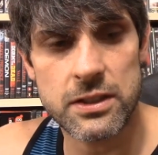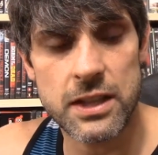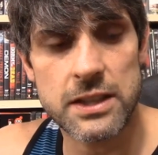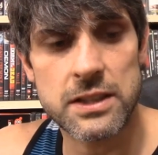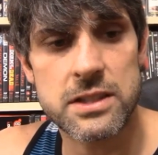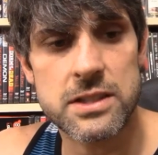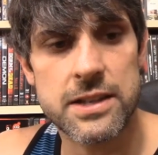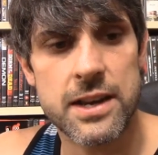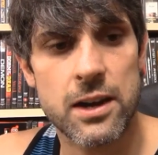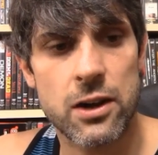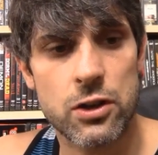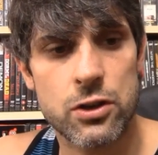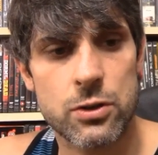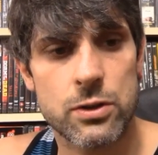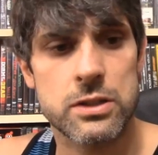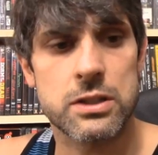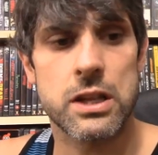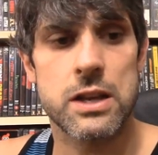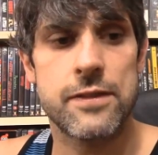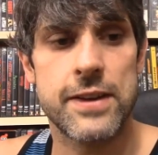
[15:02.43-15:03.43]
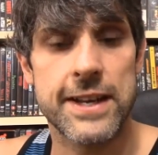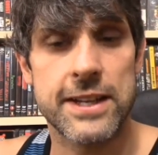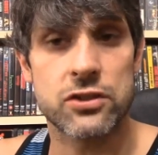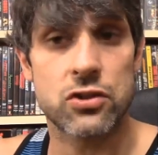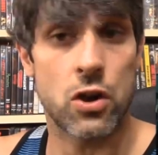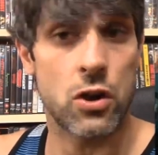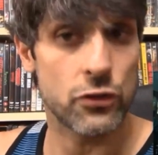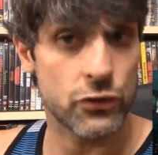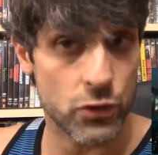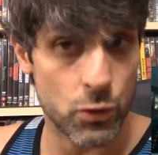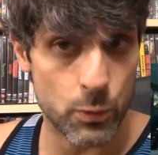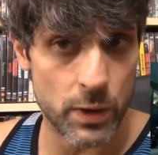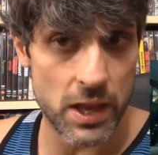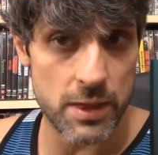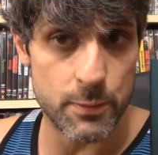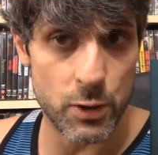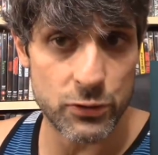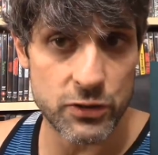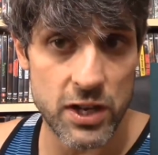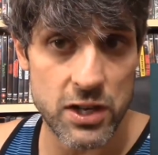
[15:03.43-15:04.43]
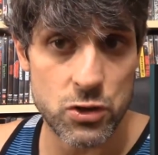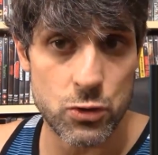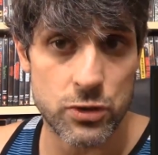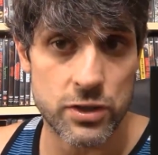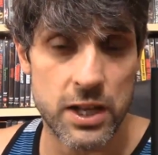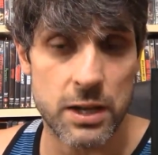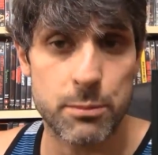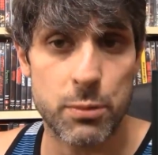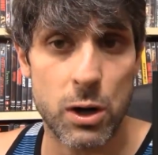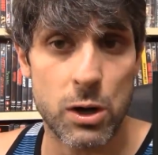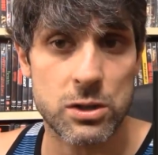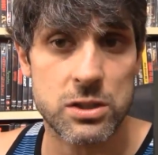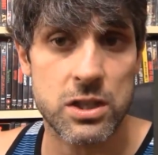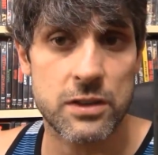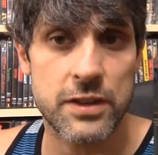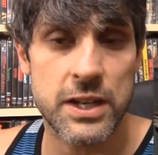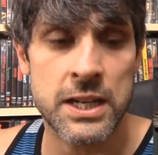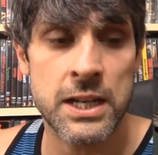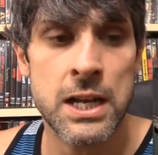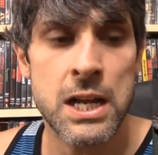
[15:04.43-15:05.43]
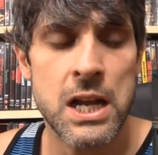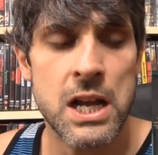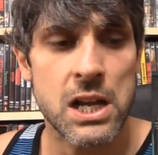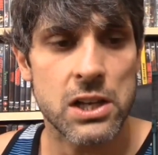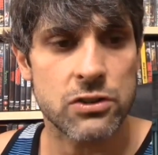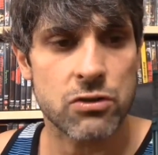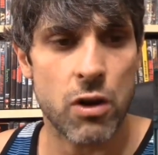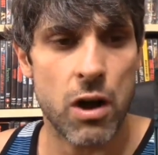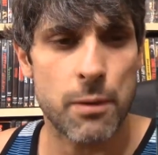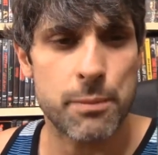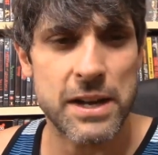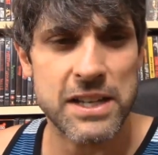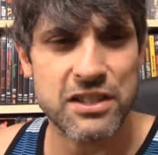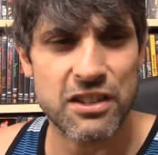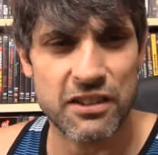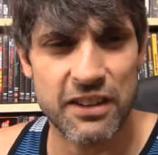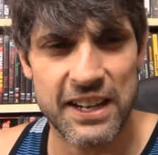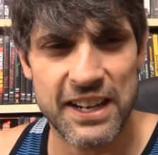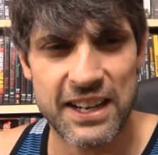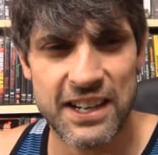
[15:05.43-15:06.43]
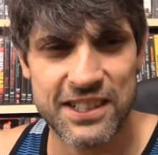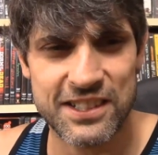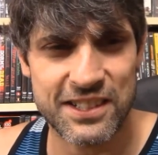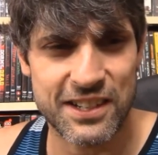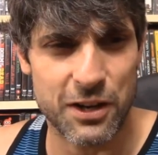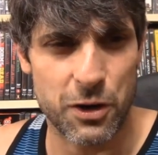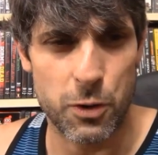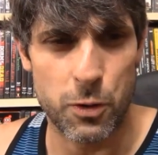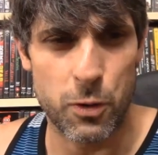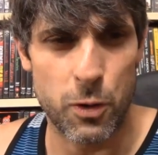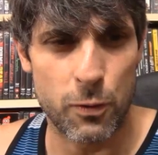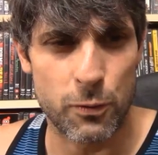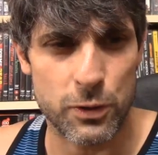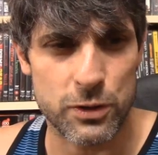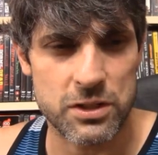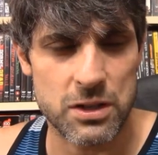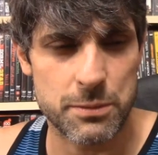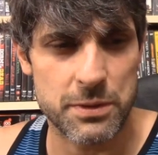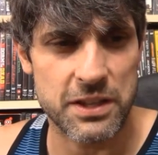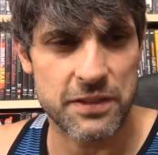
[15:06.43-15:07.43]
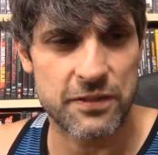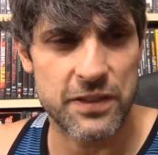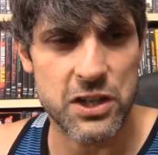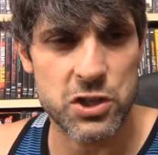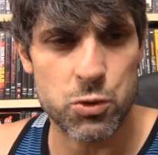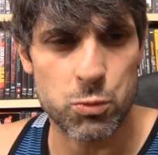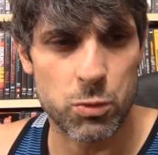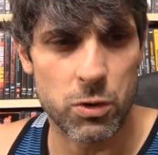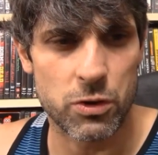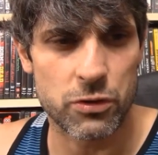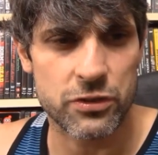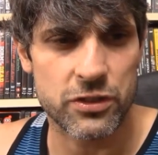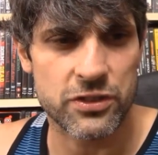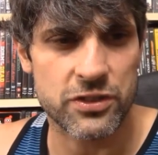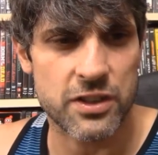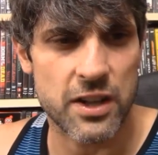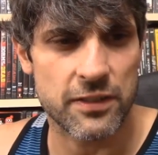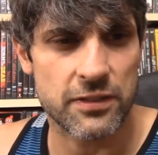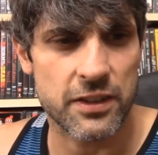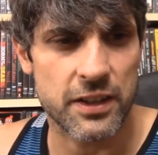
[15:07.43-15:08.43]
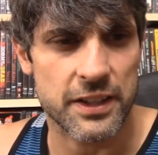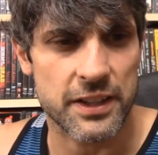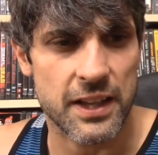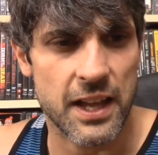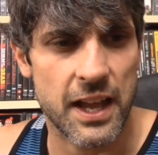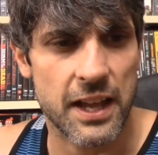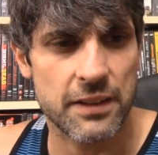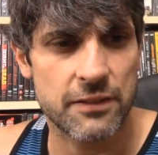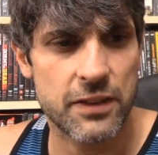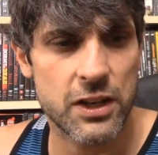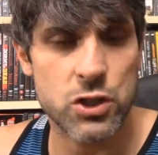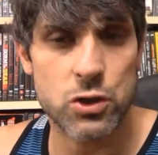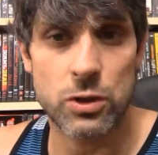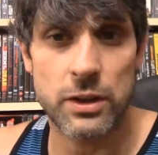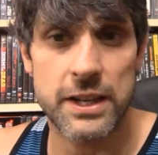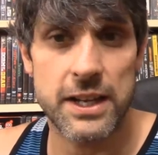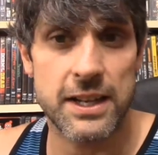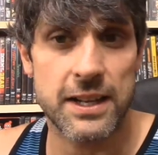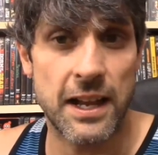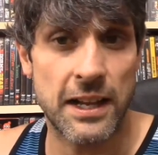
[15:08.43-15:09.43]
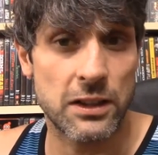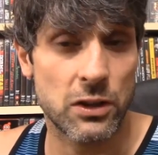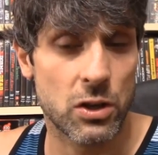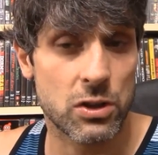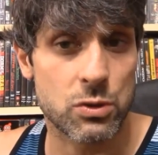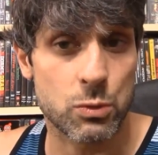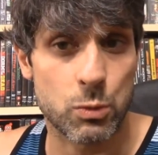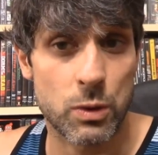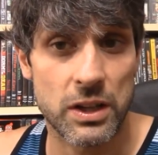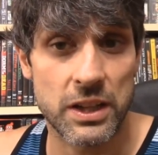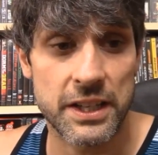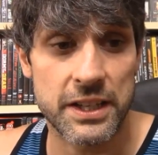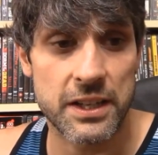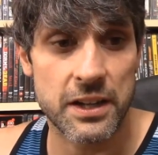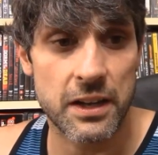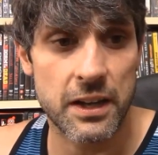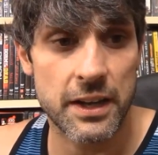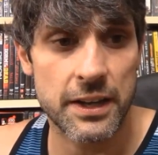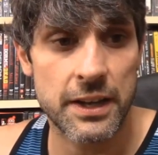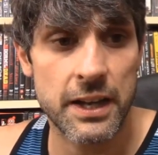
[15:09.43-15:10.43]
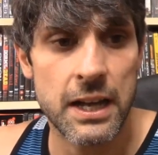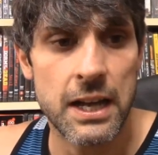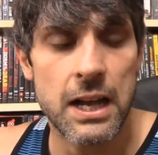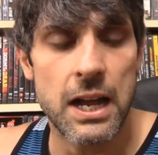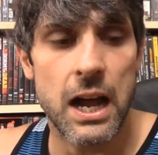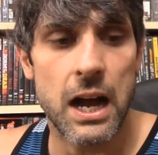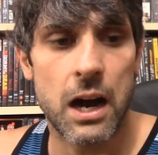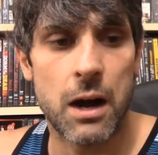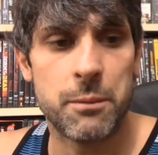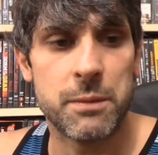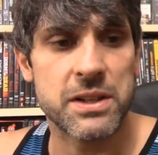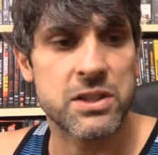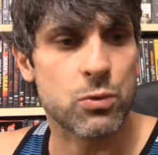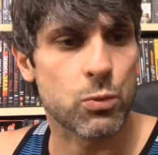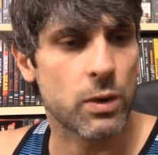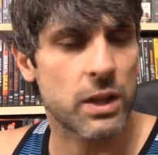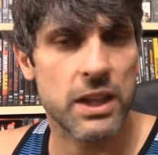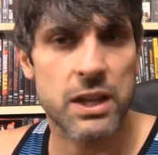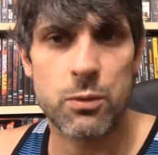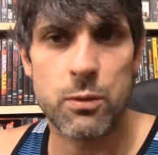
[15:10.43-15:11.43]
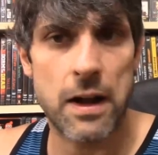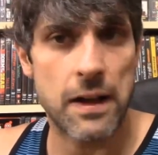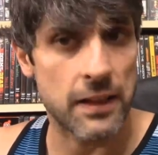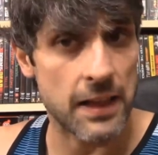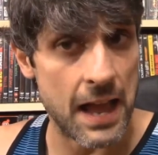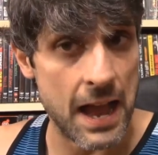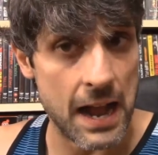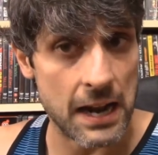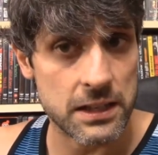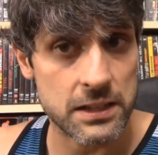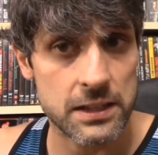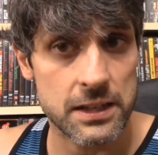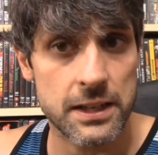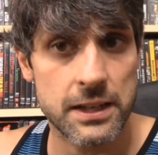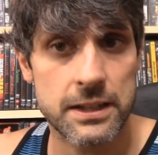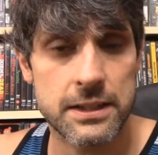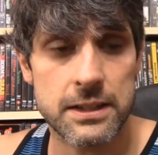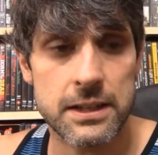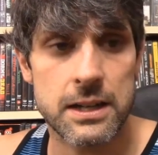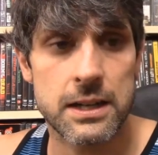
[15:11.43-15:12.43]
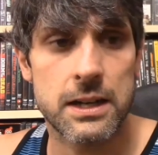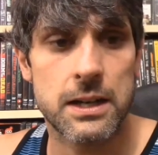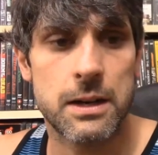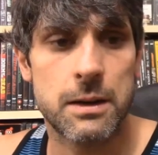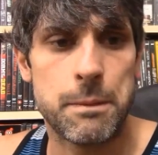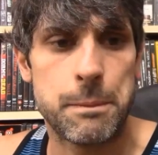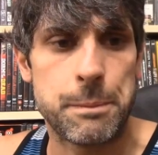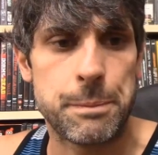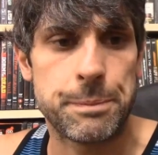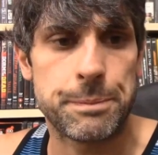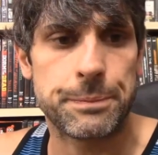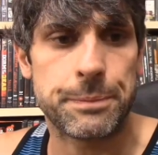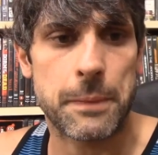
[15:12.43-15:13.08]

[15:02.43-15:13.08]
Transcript: that this character is living is also one of the most interesting parts of it. So I basically, I gotta go over some of the visuals and stuff like that. Visually, it, it looks really good. Um, it's really well acted. Um,